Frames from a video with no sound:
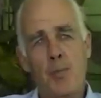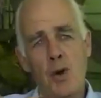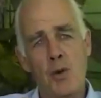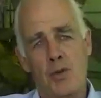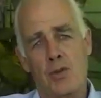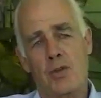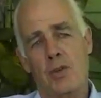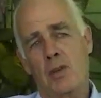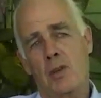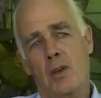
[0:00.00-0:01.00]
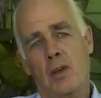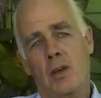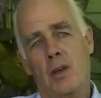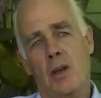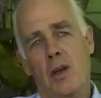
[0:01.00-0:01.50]
we approach
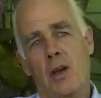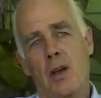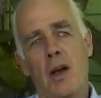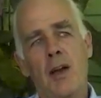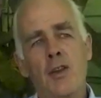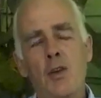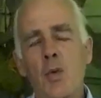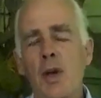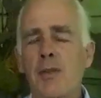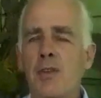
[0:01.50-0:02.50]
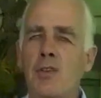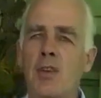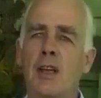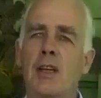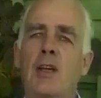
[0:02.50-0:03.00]
a new way of
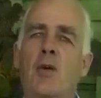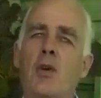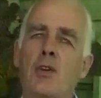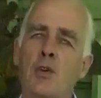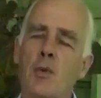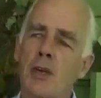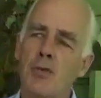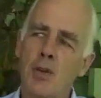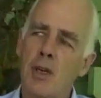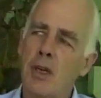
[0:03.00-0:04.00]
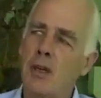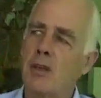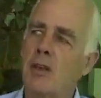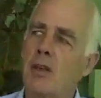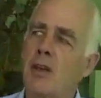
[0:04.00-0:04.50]
designing or a new way of looking at
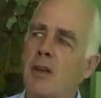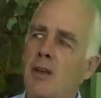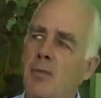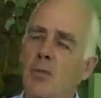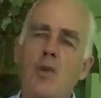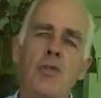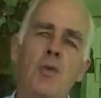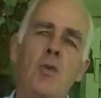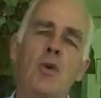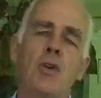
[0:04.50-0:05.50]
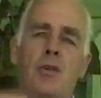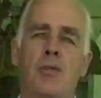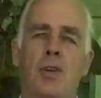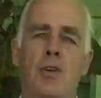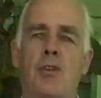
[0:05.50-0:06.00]
moving water,
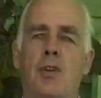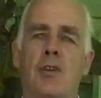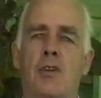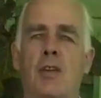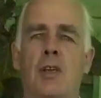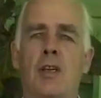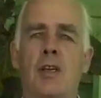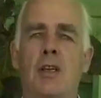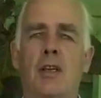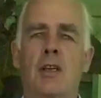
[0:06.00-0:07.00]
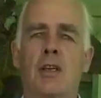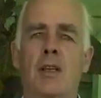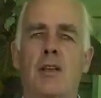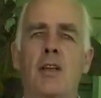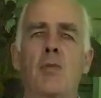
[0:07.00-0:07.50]
for instance,
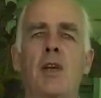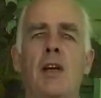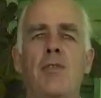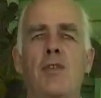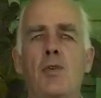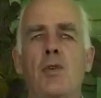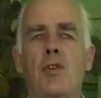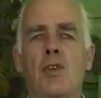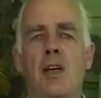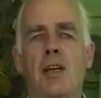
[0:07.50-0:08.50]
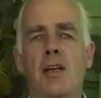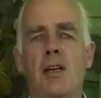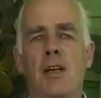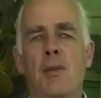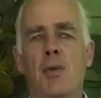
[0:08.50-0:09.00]
then we have to
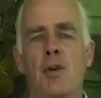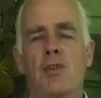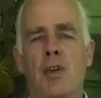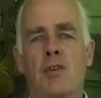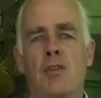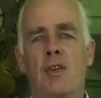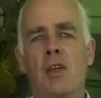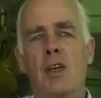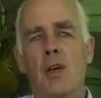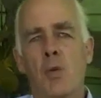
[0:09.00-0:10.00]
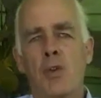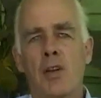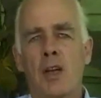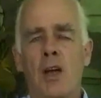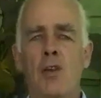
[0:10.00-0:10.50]
design a process
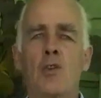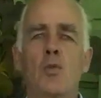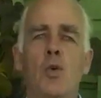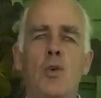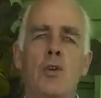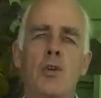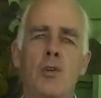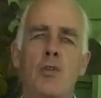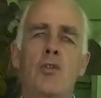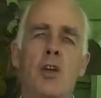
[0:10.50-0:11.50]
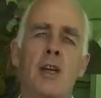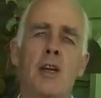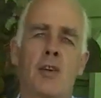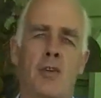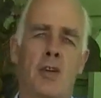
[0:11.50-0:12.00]
which allows water to
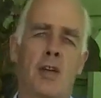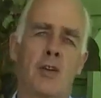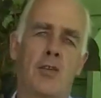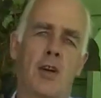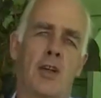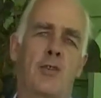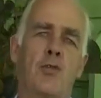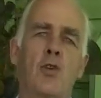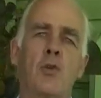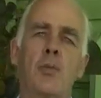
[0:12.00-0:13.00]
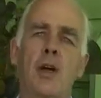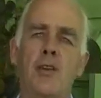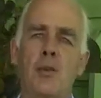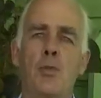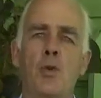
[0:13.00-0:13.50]
change and to transform
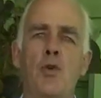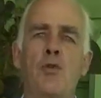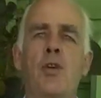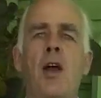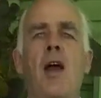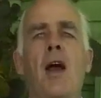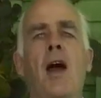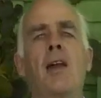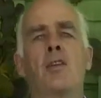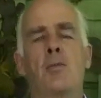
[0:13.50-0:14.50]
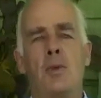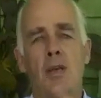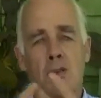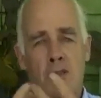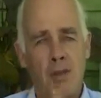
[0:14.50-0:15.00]
and to move and to
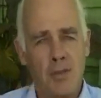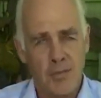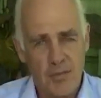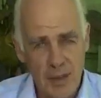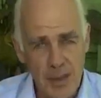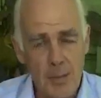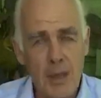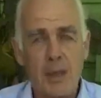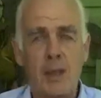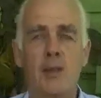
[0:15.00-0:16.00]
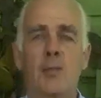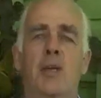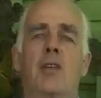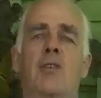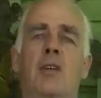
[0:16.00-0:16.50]
be itself, fundamentally to
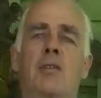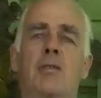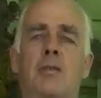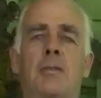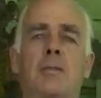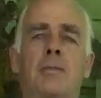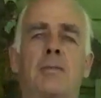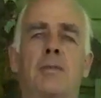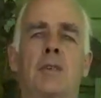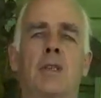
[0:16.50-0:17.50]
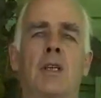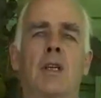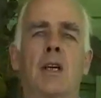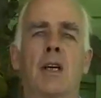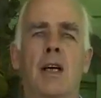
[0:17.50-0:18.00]
be itself.
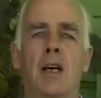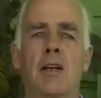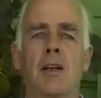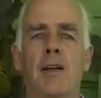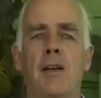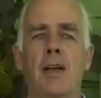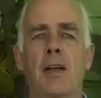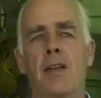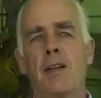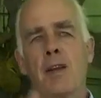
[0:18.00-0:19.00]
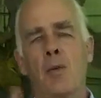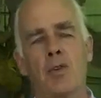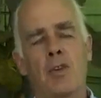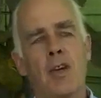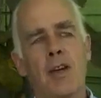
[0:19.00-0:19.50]
And there
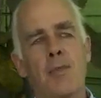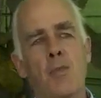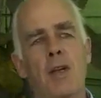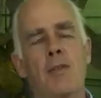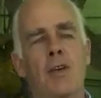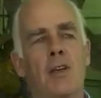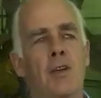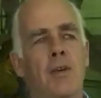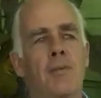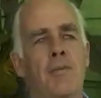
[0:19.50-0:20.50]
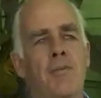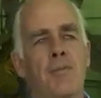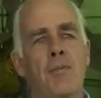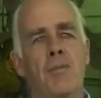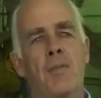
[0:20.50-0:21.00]
was a time when Victor,
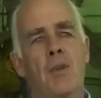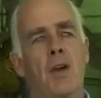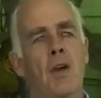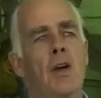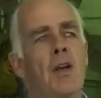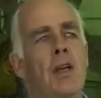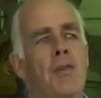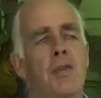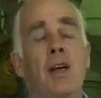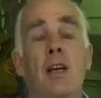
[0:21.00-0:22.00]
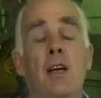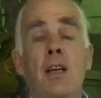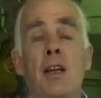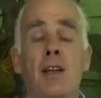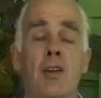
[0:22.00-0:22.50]
fairly
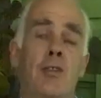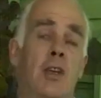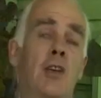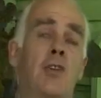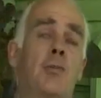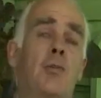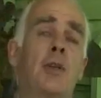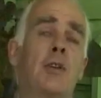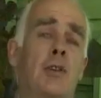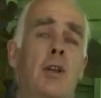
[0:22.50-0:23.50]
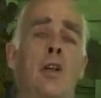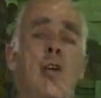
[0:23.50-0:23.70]
early in his days, built